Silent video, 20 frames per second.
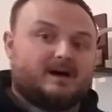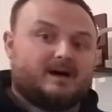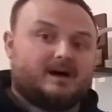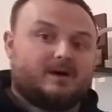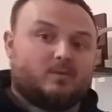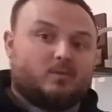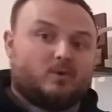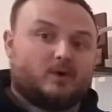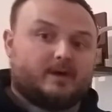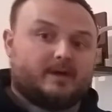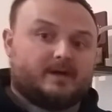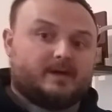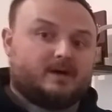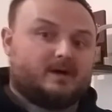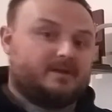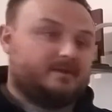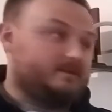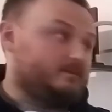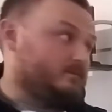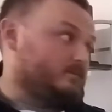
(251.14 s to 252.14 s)
working
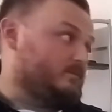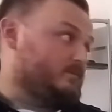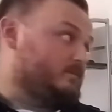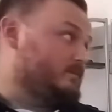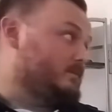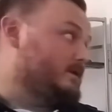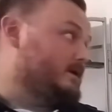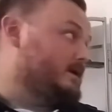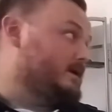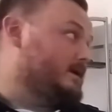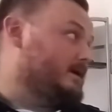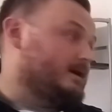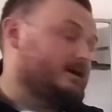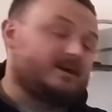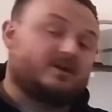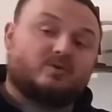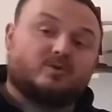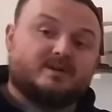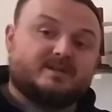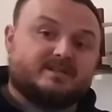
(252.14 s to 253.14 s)
on
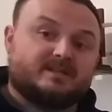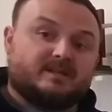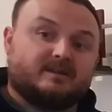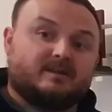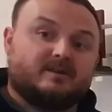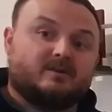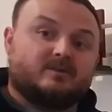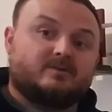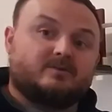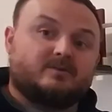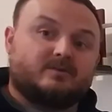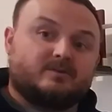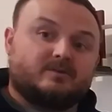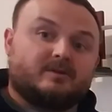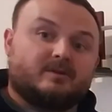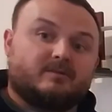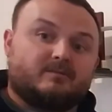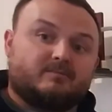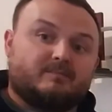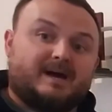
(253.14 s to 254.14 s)
increasing
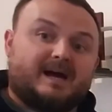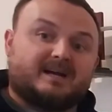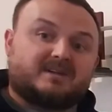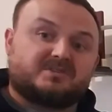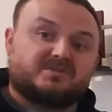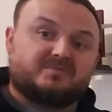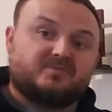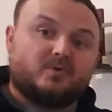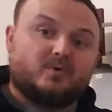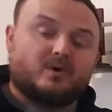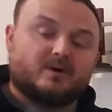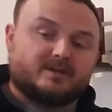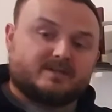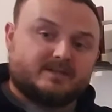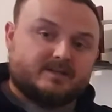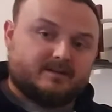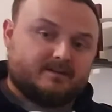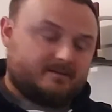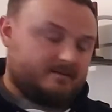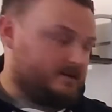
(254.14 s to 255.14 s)
their max
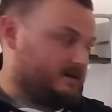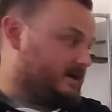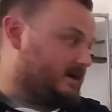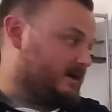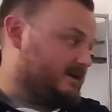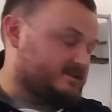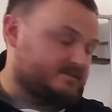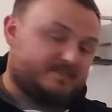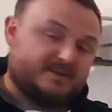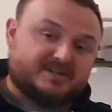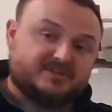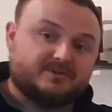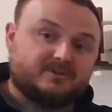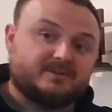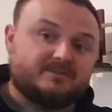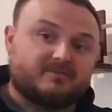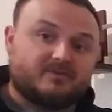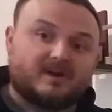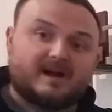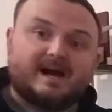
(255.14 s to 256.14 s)
force,
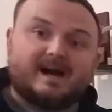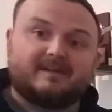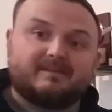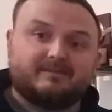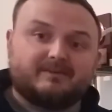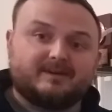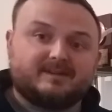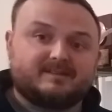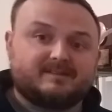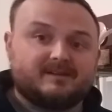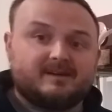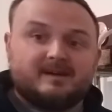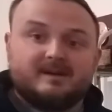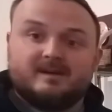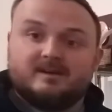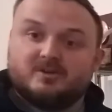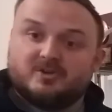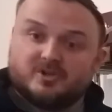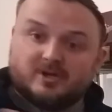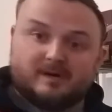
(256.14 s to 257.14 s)
especially for athletes,
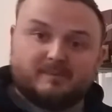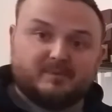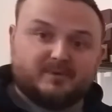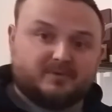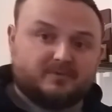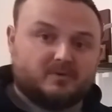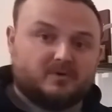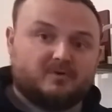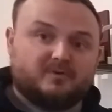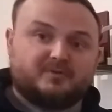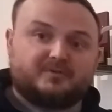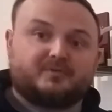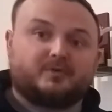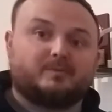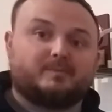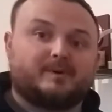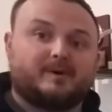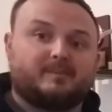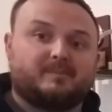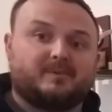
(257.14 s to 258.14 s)
shot put throwers,
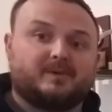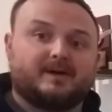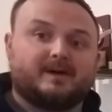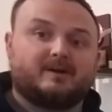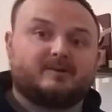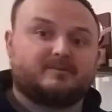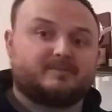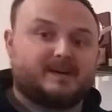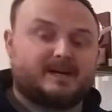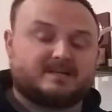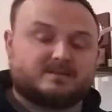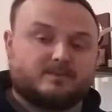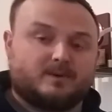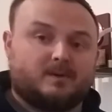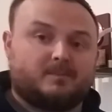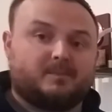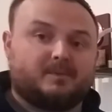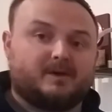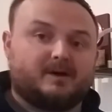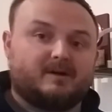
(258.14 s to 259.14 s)
football players,
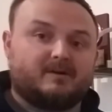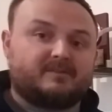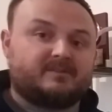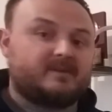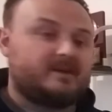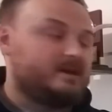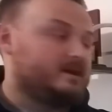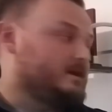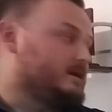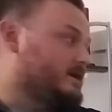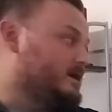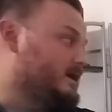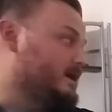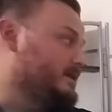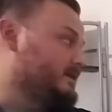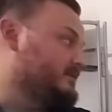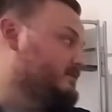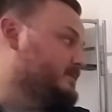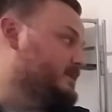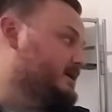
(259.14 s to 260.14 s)
basketball players.
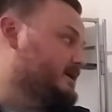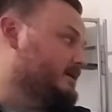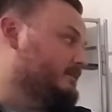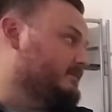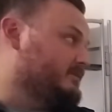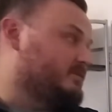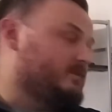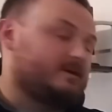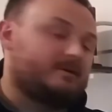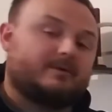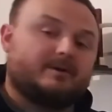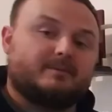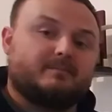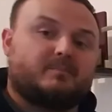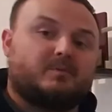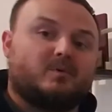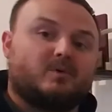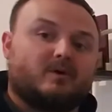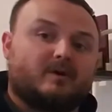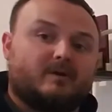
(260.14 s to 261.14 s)
This becomes very
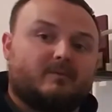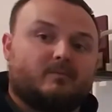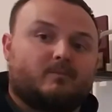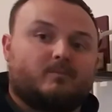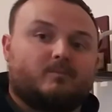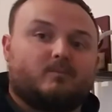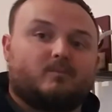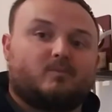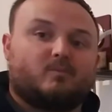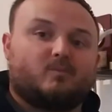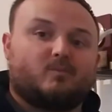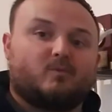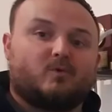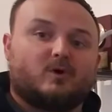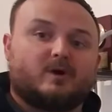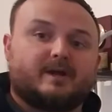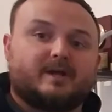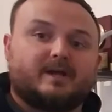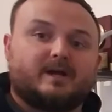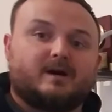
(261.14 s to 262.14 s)
important.
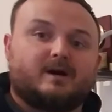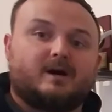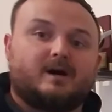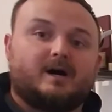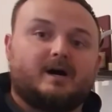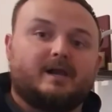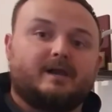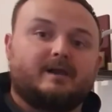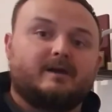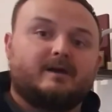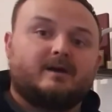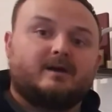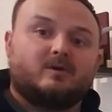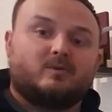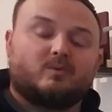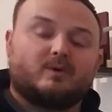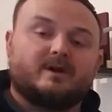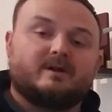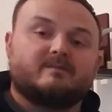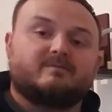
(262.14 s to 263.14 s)
Working on
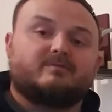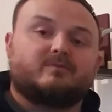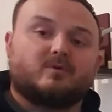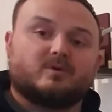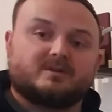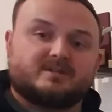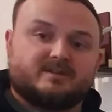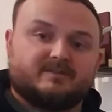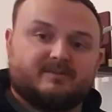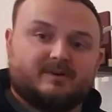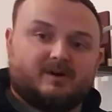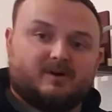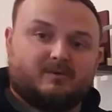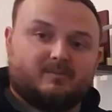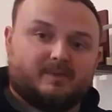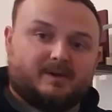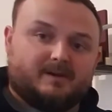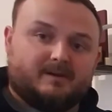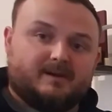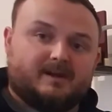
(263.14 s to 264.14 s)
rate of force
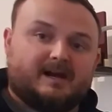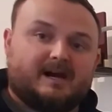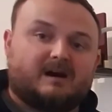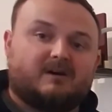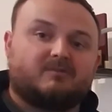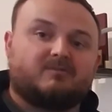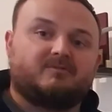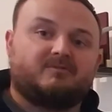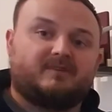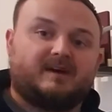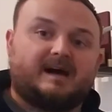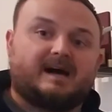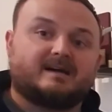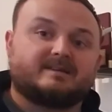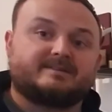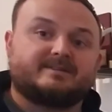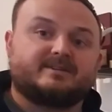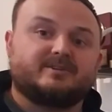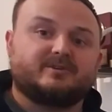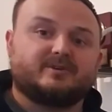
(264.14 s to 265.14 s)
development, how
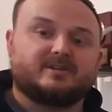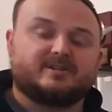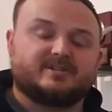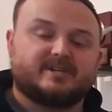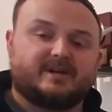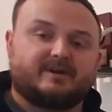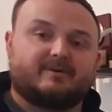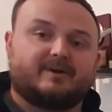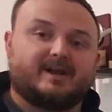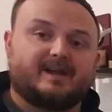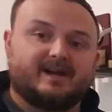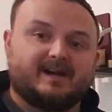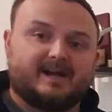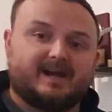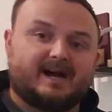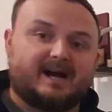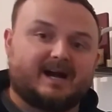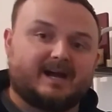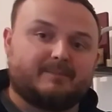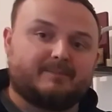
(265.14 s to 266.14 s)
fast you can generate a
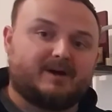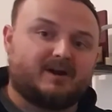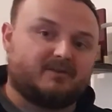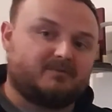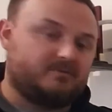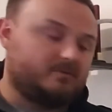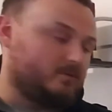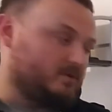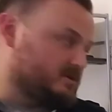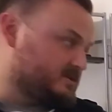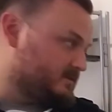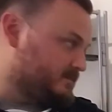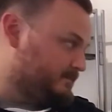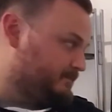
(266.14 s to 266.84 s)
high amount of force.